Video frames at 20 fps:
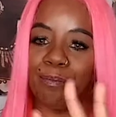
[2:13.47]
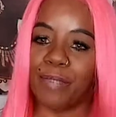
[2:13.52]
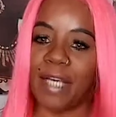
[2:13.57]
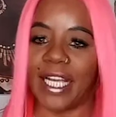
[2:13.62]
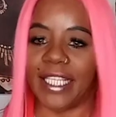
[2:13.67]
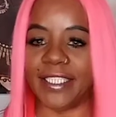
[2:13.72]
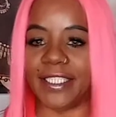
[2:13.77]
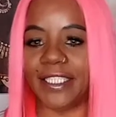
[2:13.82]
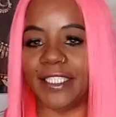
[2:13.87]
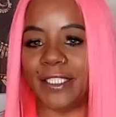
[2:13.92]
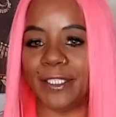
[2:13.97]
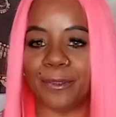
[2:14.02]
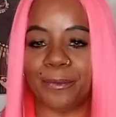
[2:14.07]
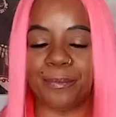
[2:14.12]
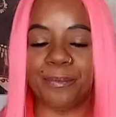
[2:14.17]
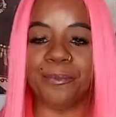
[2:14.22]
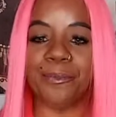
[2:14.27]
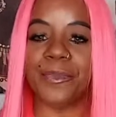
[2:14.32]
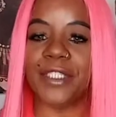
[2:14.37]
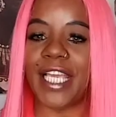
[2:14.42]
But
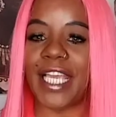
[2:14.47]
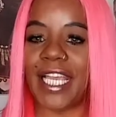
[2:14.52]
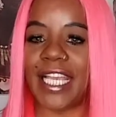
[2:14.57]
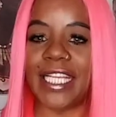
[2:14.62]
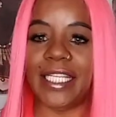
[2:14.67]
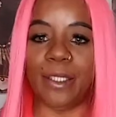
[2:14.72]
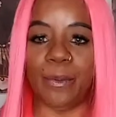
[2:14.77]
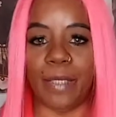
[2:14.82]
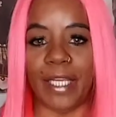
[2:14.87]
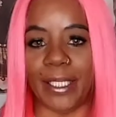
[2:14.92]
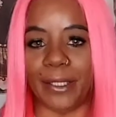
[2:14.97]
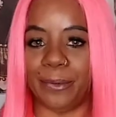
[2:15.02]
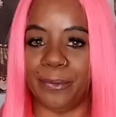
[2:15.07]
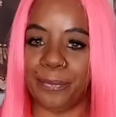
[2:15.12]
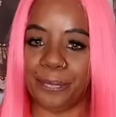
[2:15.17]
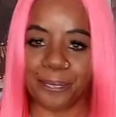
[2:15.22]
anyway,